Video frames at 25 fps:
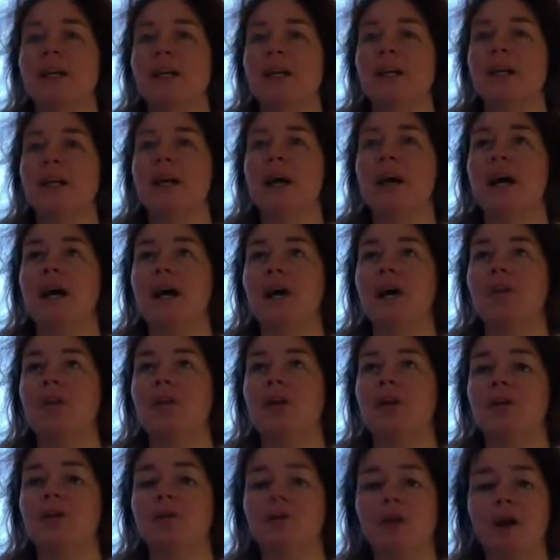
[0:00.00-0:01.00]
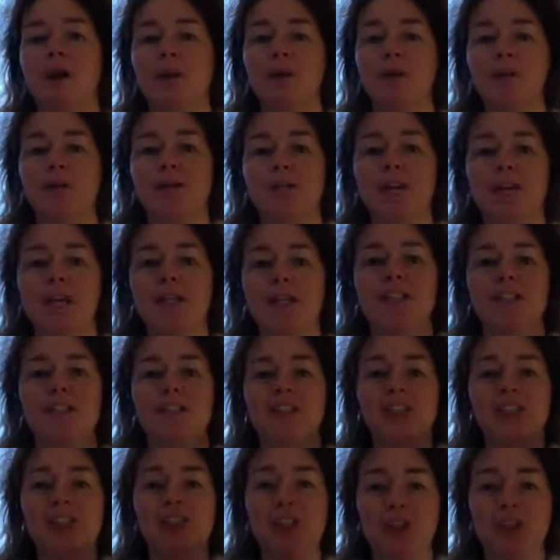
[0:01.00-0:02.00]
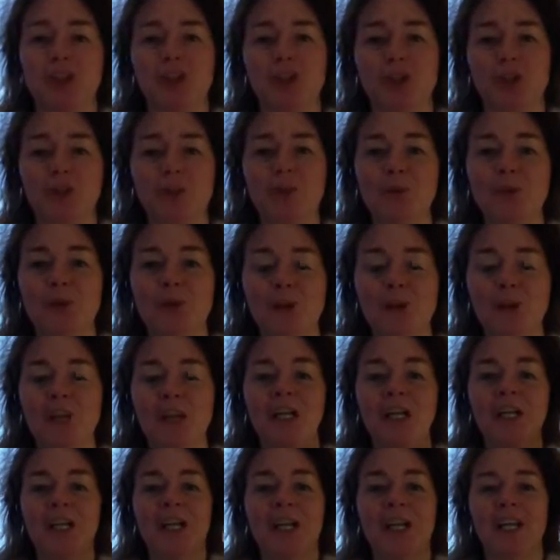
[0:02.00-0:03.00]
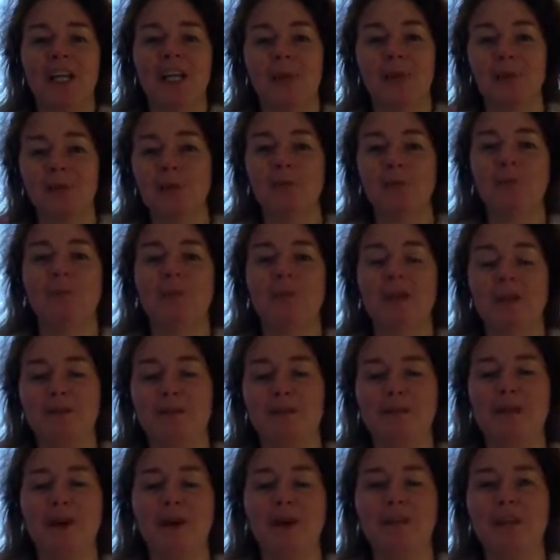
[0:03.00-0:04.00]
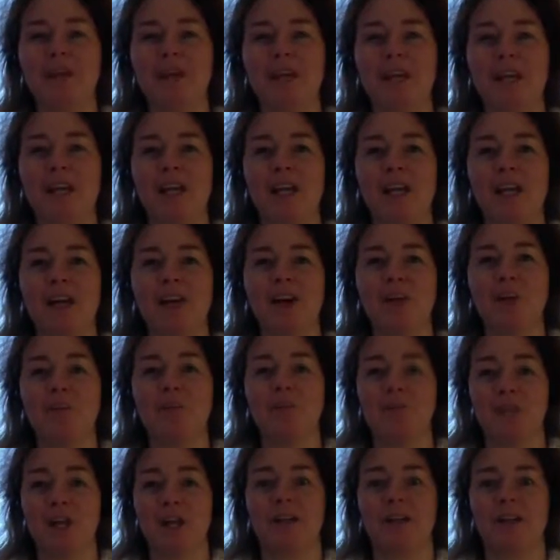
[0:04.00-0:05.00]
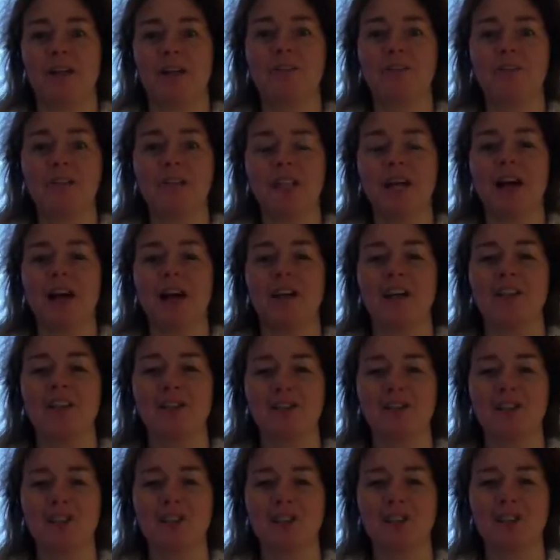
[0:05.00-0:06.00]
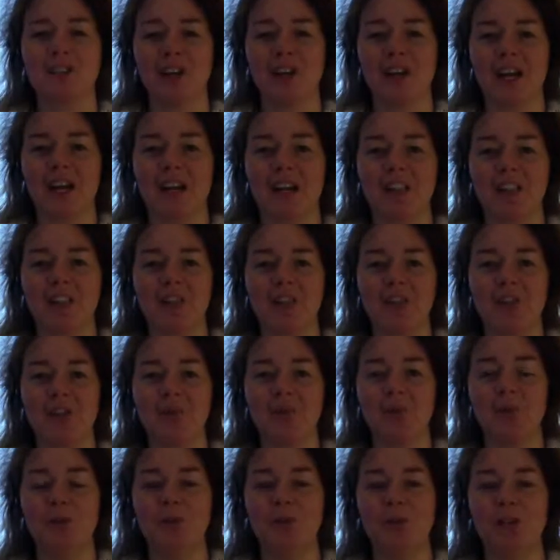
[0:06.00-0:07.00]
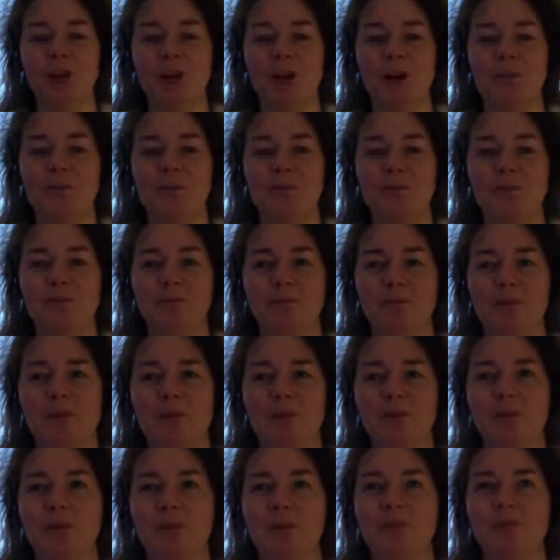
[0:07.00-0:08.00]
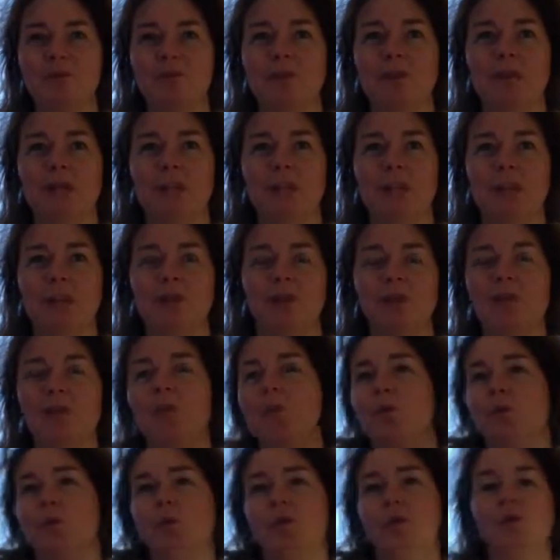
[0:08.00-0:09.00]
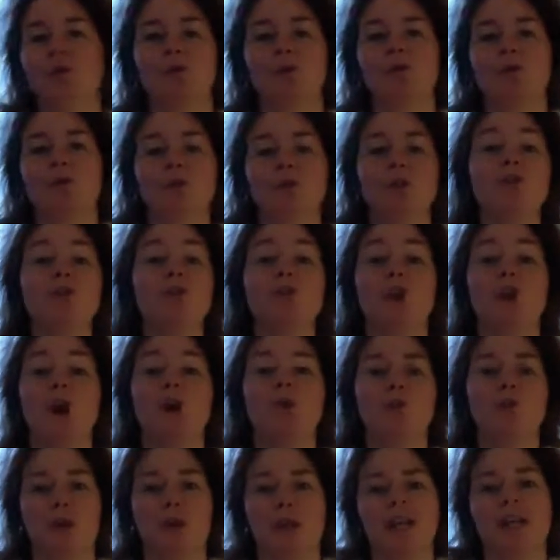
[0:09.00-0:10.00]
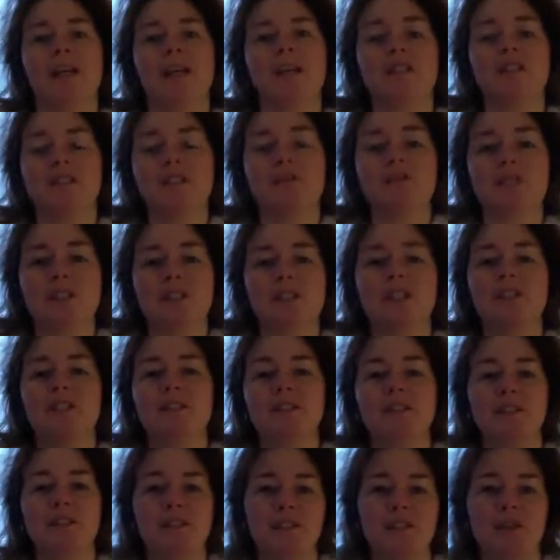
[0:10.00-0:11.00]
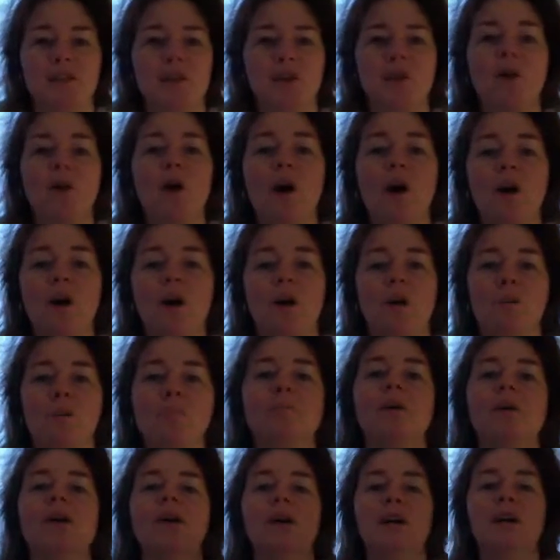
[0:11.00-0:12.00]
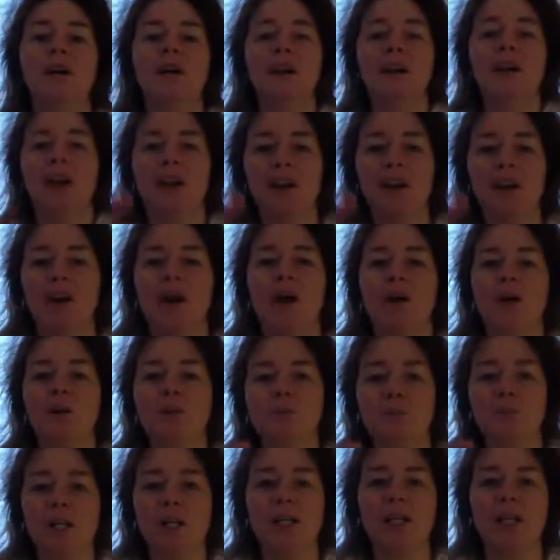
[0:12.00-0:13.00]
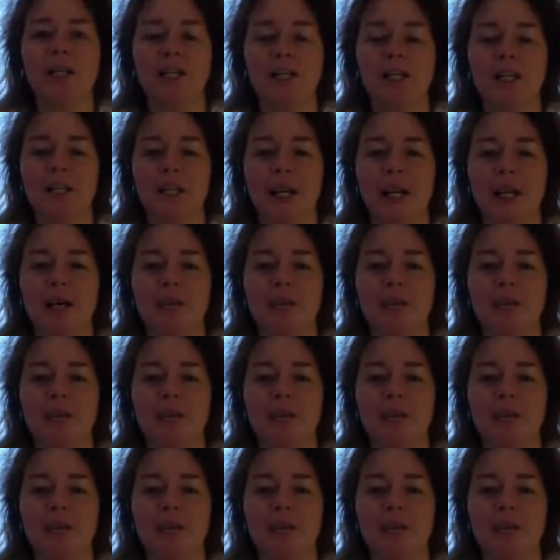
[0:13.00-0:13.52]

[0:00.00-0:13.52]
Now, if I were testing you, it would be a very objective test. Okay, so you wouldn't really, all you could control really is the resistance in your arm, and I'm really